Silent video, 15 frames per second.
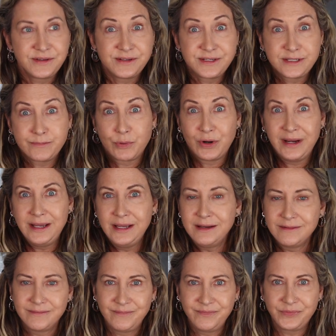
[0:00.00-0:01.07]
spring
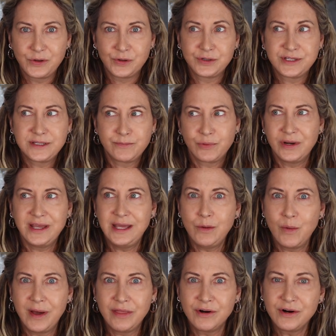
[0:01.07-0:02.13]
or springy
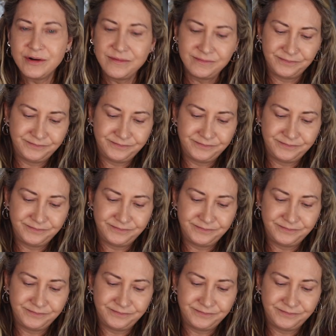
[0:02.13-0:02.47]
weather.